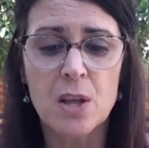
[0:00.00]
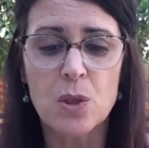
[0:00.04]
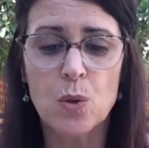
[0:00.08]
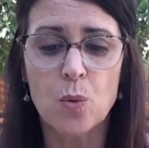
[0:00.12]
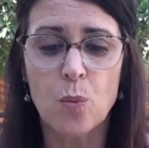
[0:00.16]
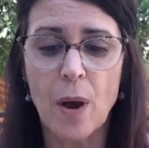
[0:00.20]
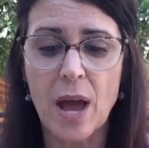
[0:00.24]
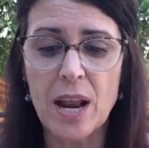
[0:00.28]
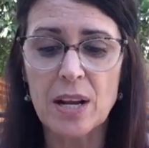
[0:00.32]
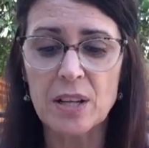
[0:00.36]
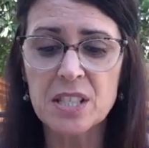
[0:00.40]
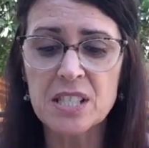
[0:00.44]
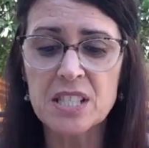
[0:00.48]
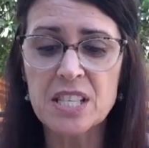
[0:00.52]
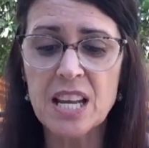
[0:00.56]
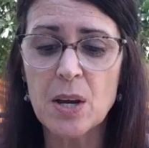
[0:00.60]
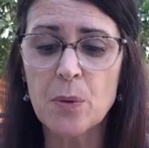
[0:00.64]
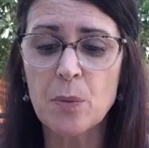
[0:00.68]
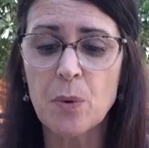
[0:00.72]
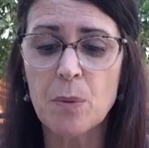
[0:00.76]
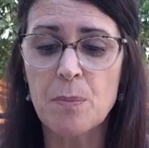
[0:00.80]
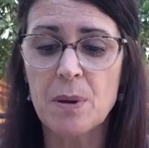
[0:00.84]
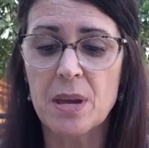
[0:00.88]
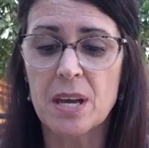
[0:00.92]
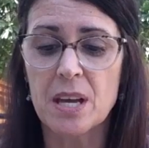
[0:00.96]
The
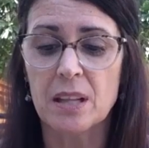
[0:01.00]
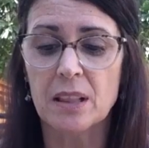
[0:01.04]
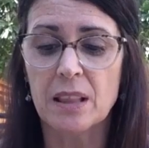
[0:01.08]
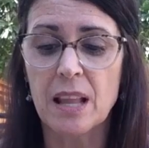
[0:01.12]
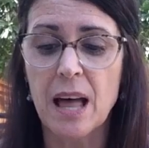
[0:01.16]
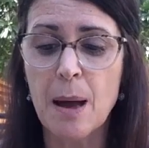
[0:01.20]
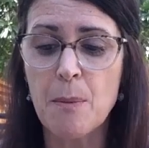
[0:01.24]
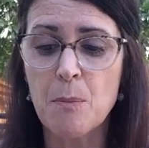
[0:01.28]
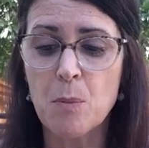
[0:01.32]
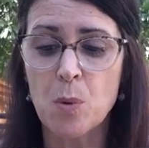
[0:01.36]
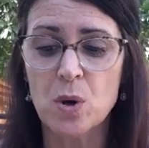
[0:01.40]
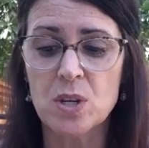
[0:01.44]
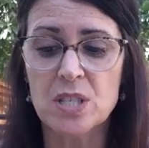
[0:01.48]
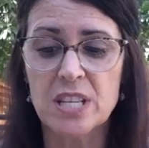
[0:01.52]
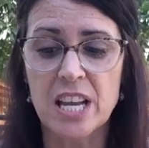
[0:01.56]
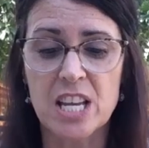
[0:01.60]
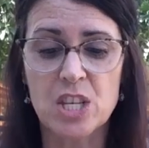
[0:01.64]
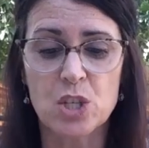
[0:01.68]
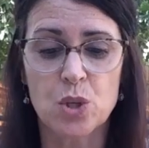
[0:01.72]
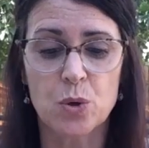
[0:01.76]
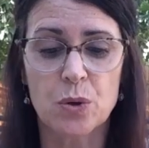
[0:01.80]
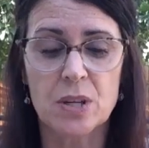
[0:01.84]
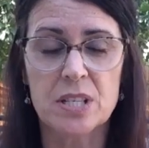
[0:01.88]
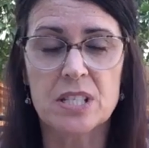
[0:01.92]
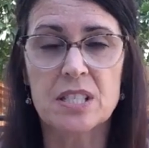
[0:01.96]
rattlesnake would be a lot more
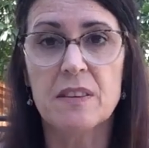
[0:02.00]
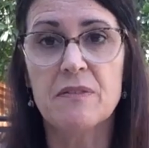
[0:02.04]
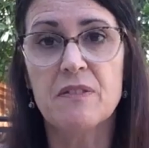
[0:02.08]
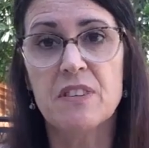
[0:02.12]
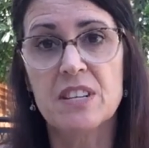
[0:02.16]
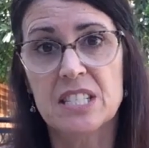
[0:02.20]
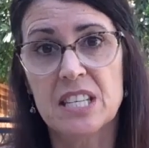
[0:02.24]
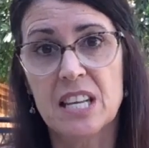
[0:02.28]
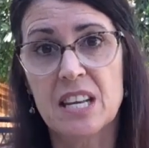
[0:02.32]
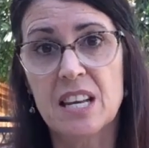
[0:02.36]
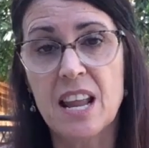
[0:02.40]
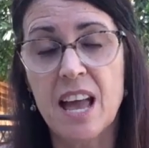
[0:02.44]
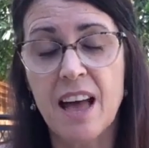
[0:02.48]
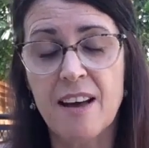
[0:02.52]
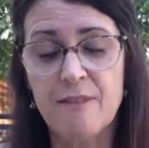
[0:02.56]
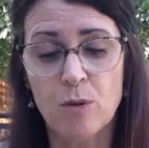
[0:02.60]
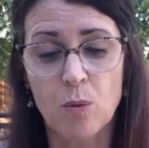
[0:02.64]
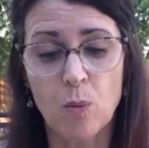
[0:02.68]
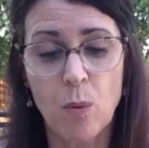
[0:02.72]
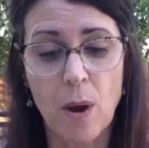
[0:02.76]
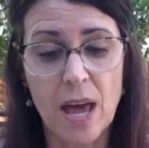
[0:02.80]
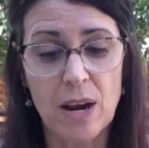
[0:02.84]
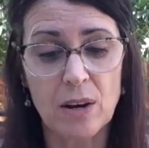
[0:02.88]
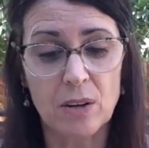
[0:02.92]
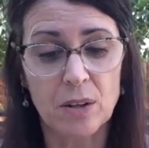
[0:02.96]
dangerous if it didn't have
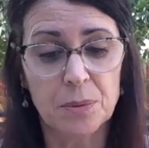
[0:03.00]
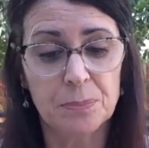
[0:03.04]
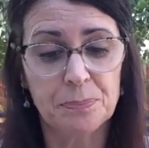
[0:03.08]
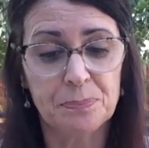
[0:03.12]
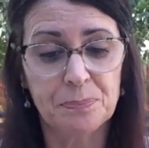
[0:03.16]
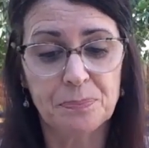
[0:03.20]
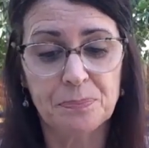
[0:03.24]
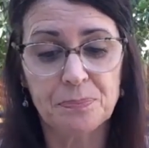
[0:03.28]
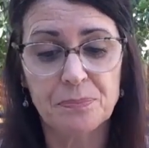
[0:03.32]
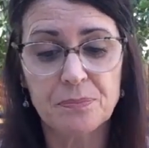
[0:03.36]
a rattle.